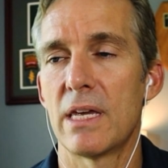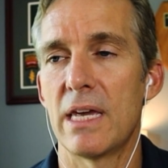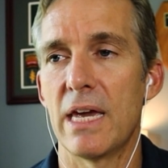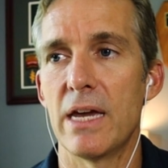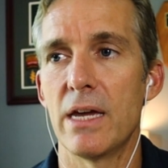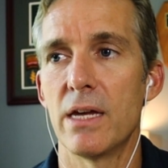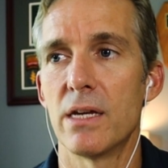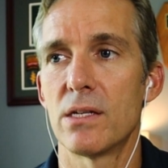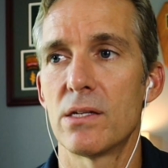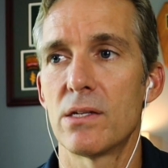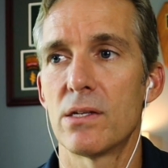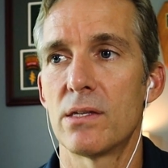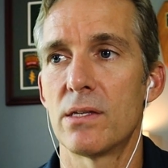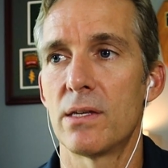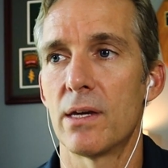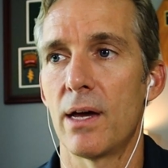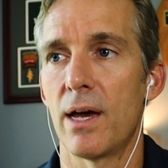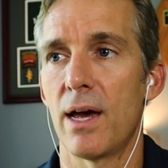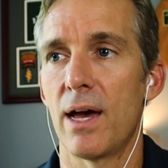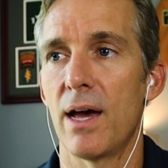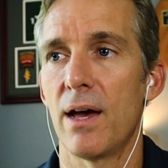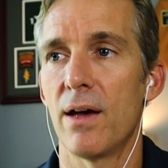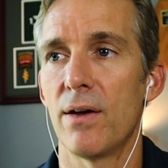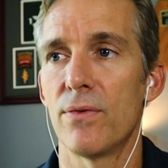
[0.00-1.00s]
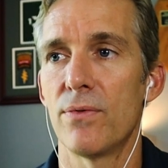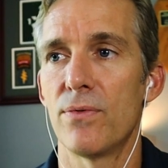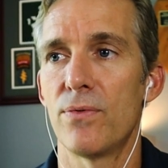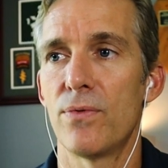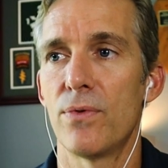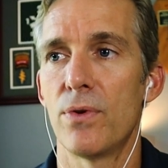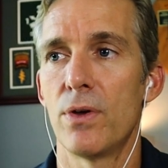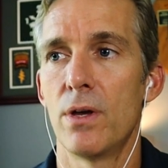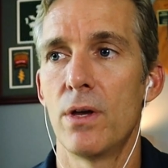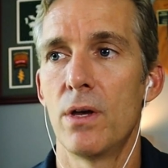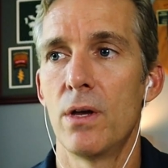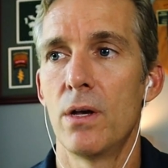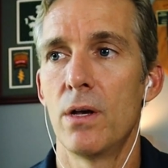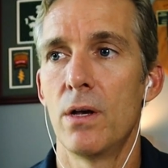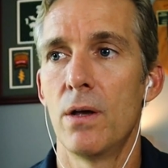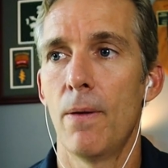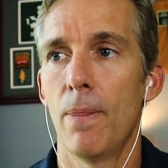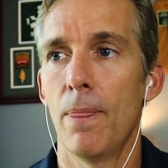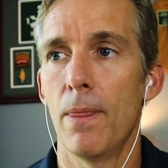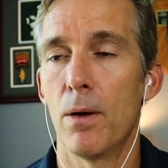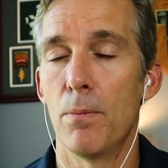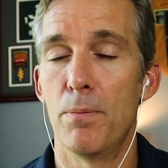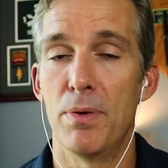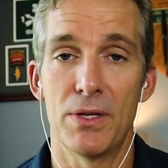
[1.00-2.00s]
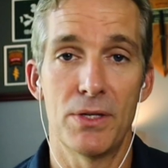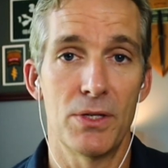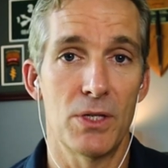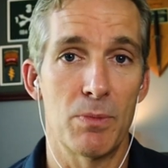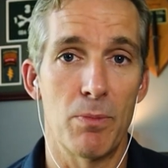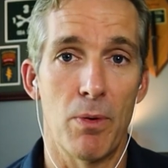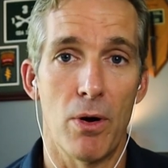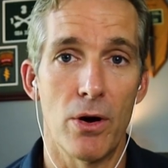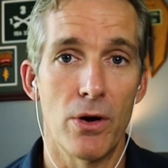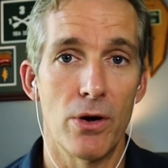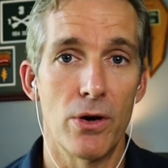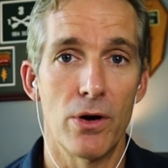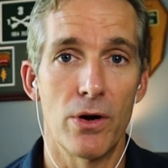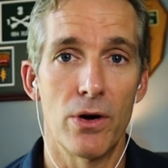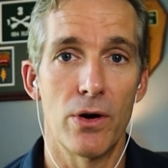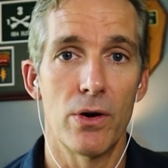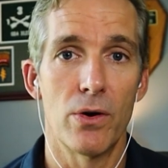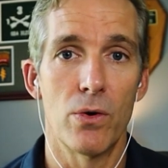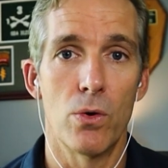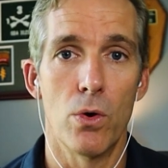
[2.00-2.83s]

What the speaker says: case to have a business partner